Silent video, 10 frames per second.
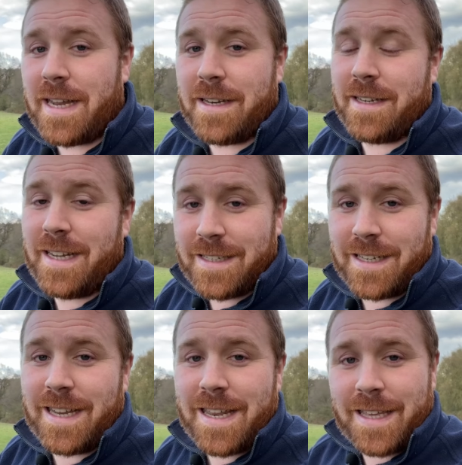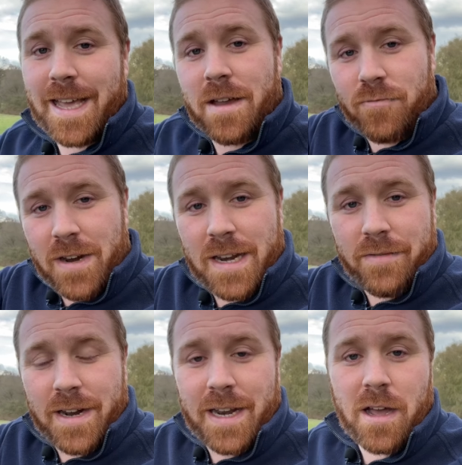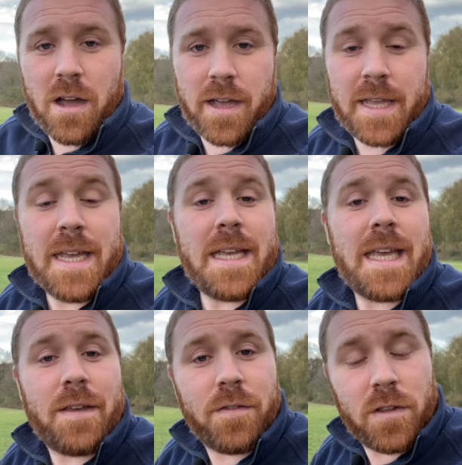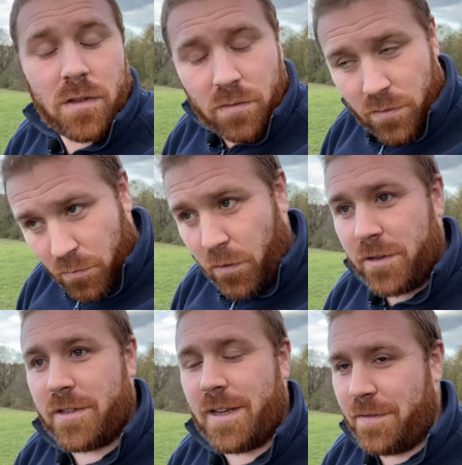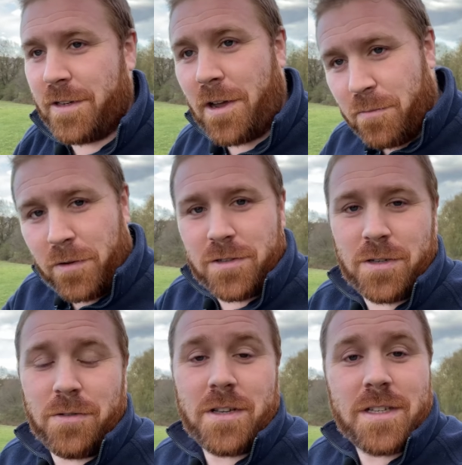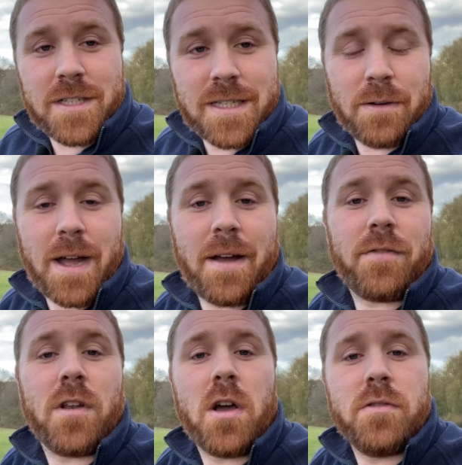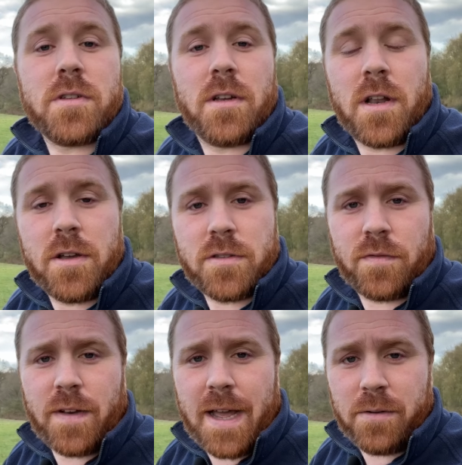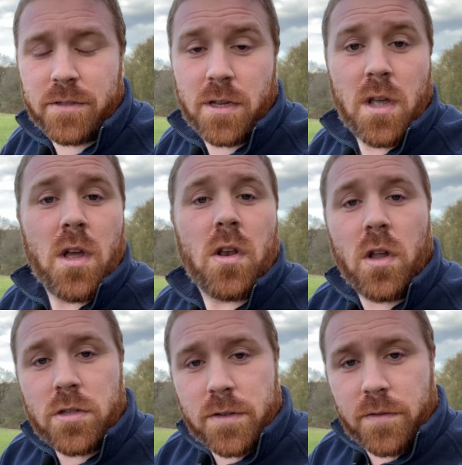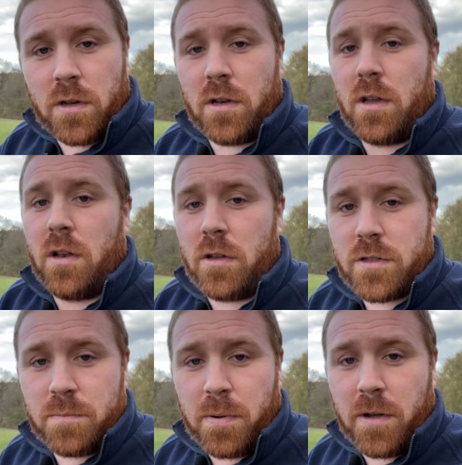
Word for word: let, need to let it get really really high if you want if you don't want to you can still have loads and loads of flowers lots of color lots of